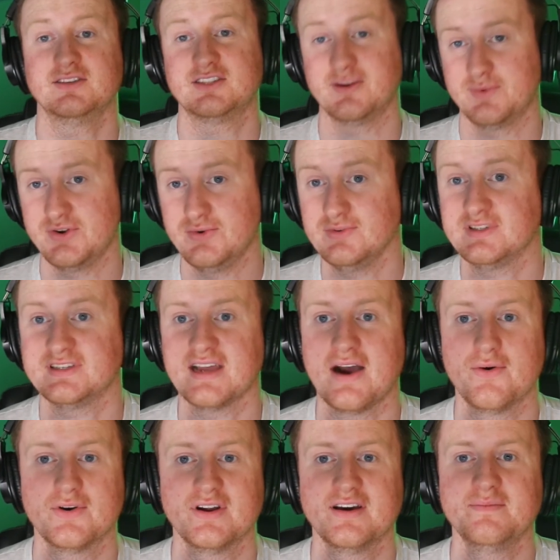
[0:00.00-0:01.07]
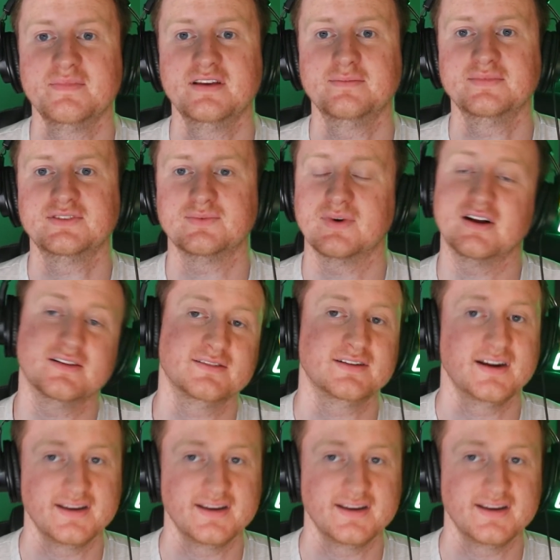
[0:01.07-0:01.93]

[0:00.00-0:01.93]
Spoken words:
someone who's soured on Mims, well,